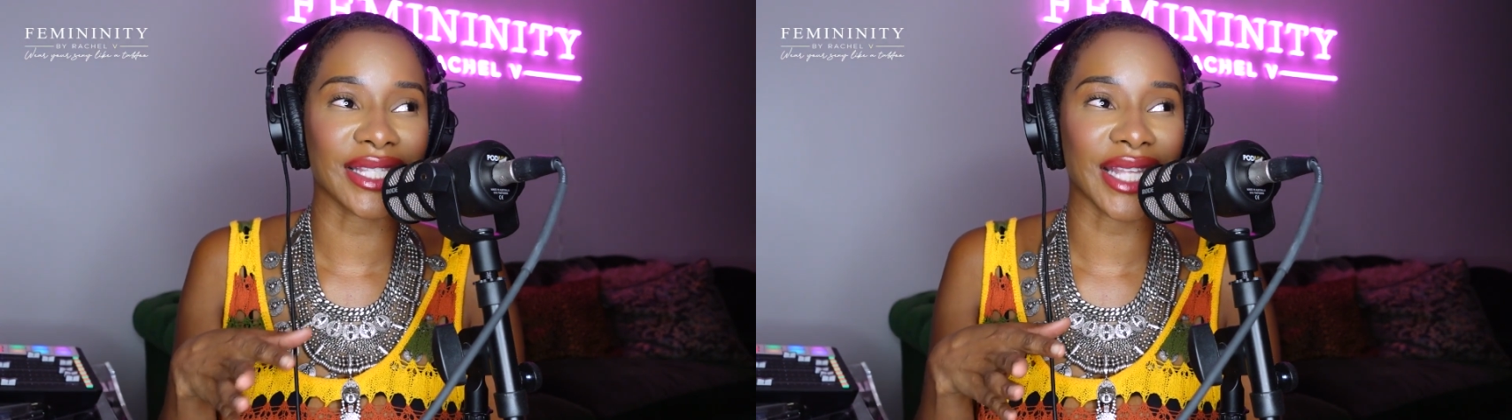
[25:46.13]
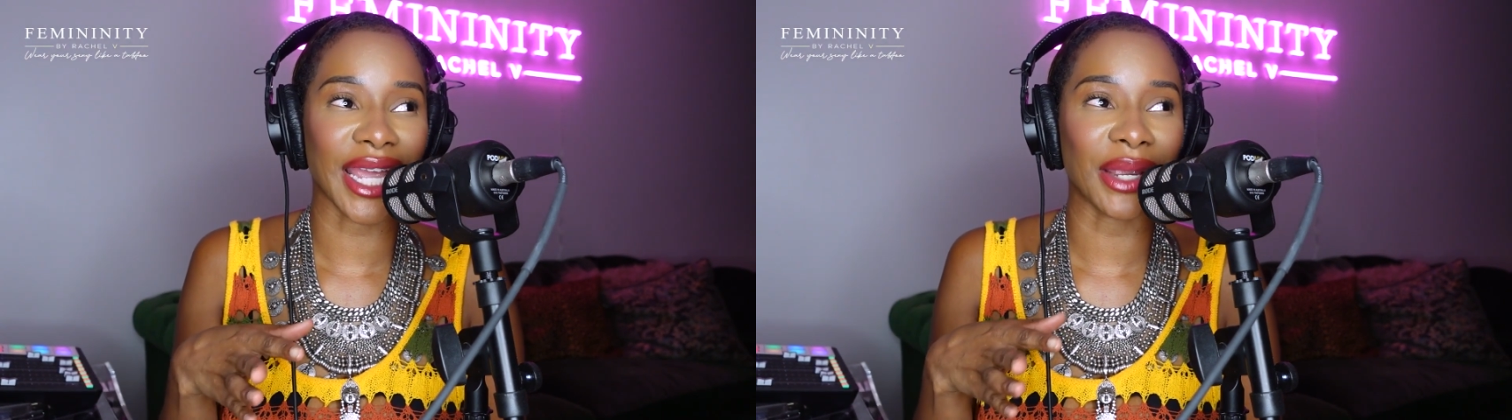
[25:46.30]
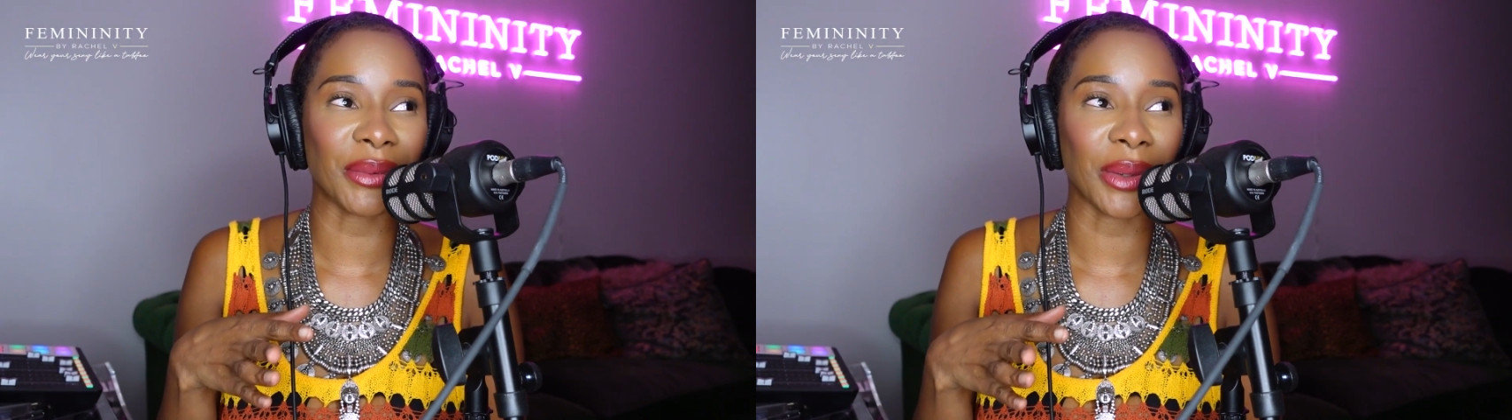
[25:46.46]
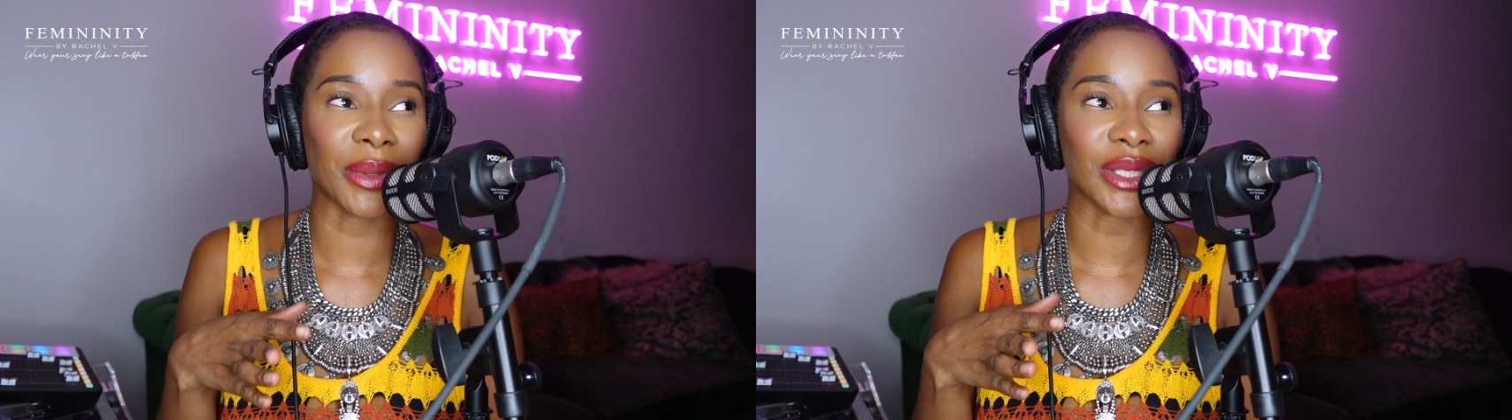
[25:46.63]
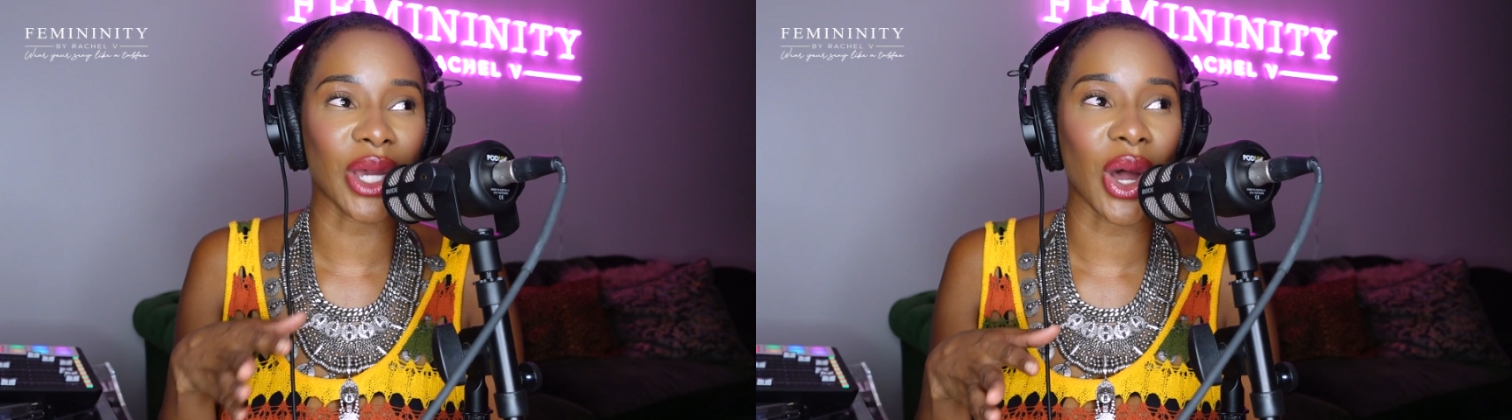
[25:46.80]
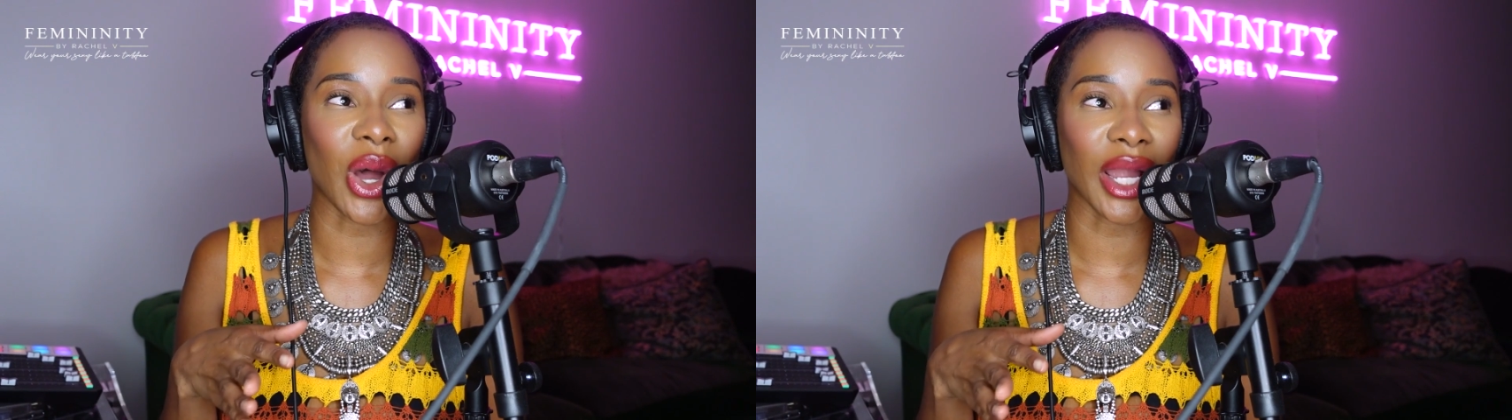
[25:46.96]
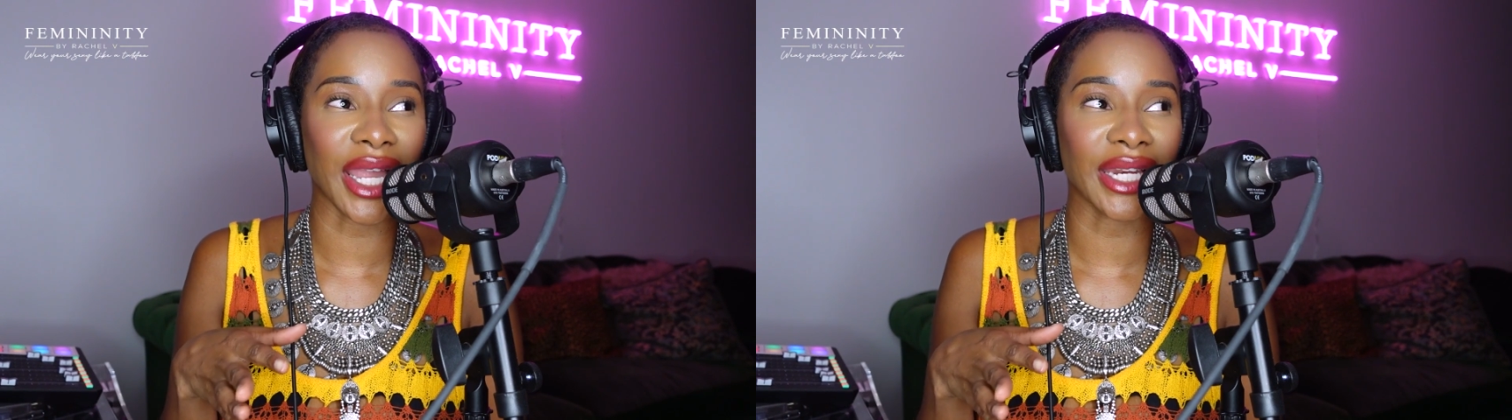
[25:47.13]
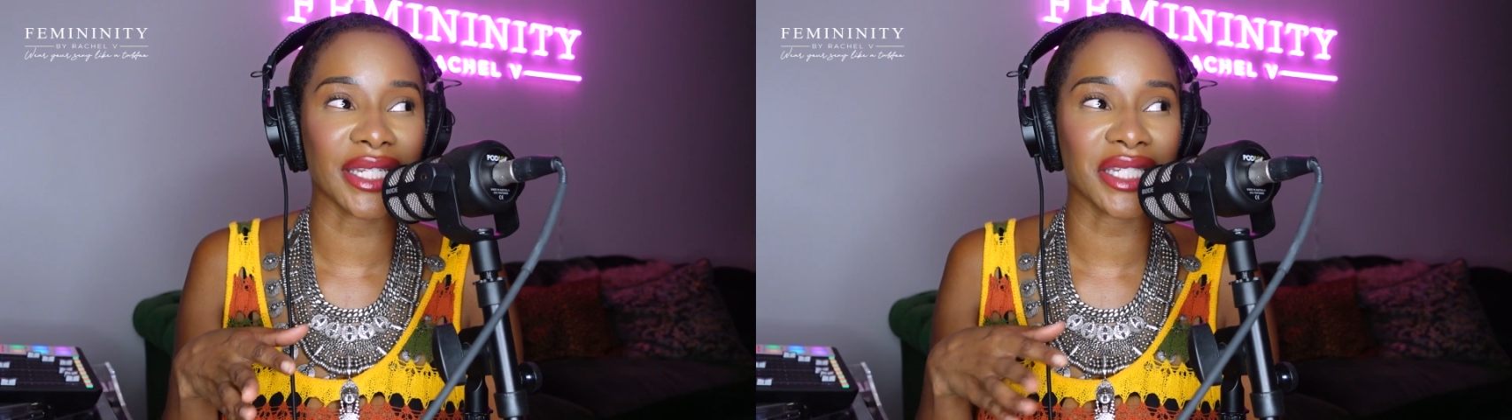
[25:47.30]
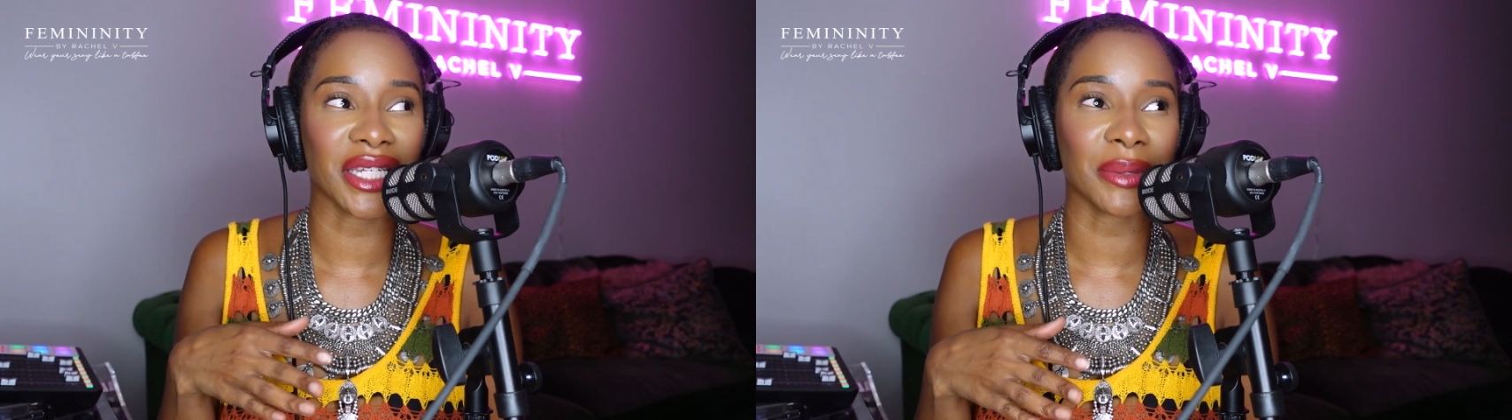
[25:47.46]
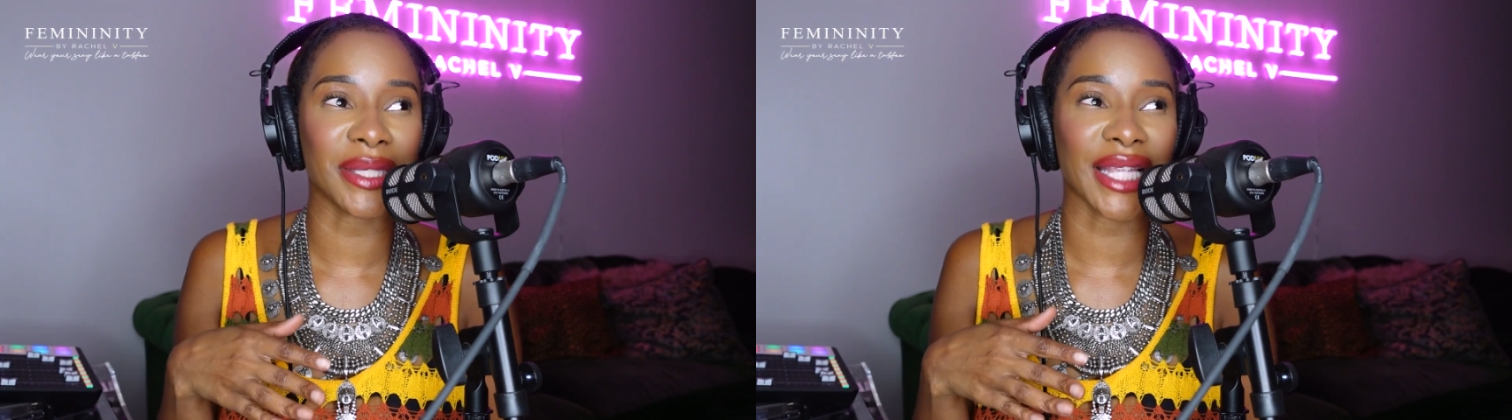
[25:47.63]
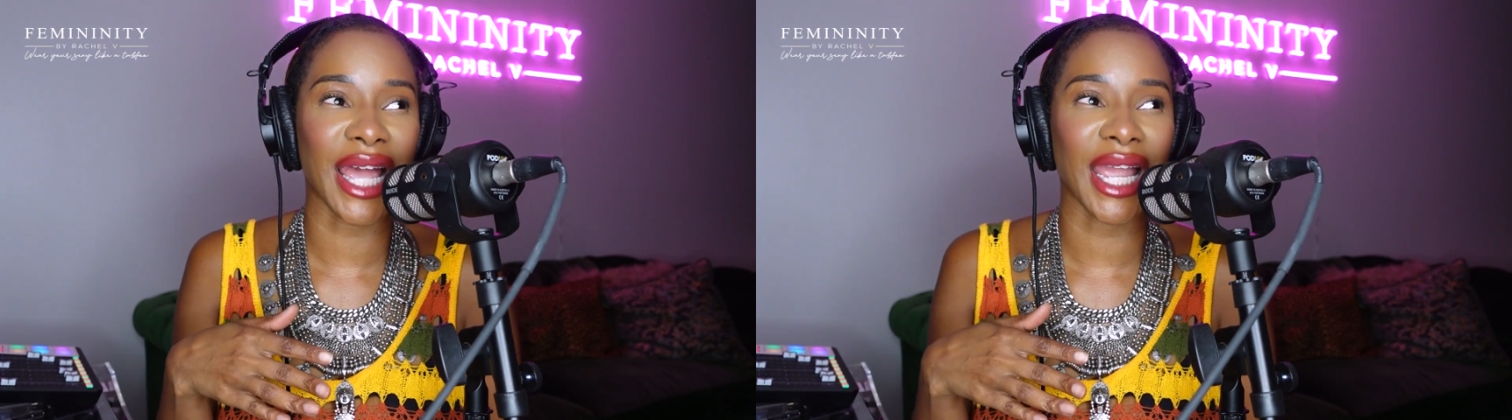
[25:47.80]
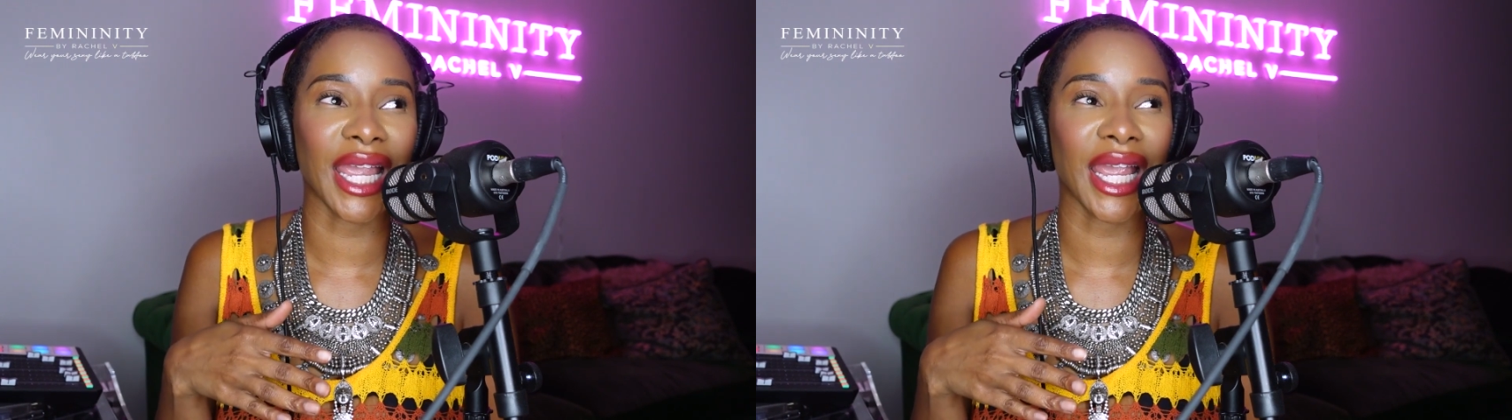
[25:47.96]
like, we were talking and she was
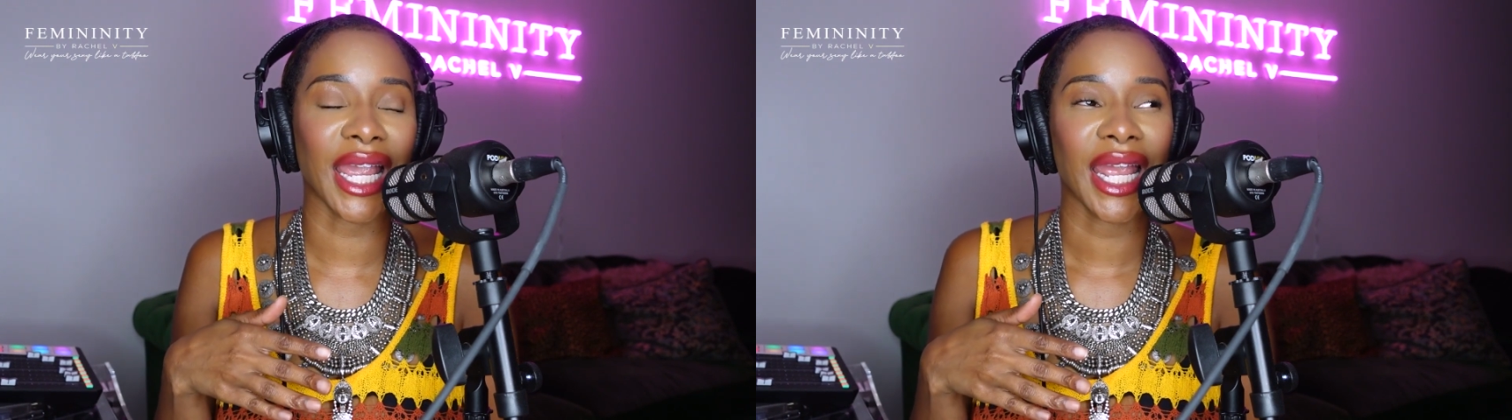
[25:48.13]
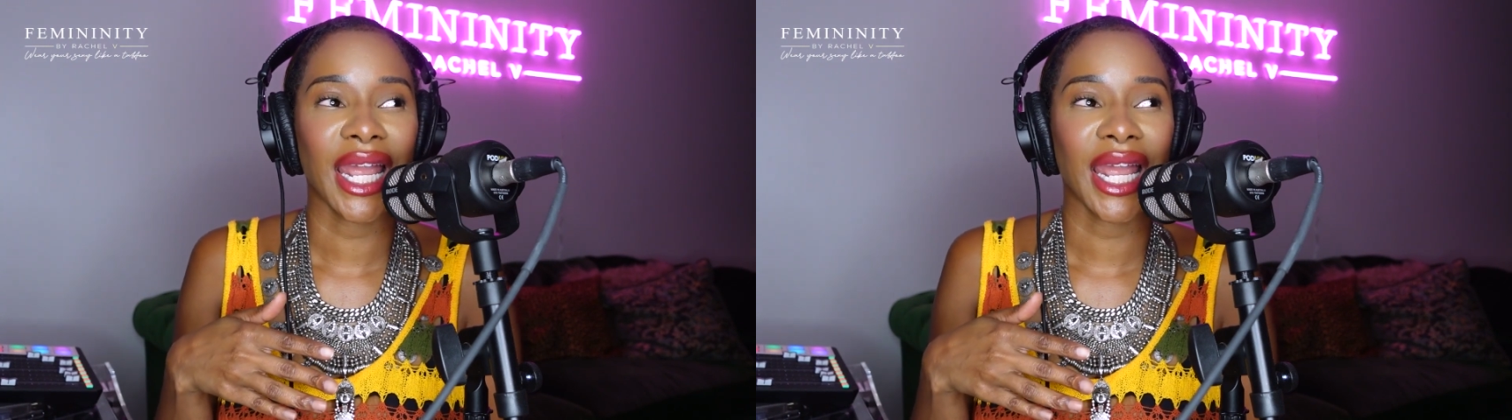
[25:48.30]
like,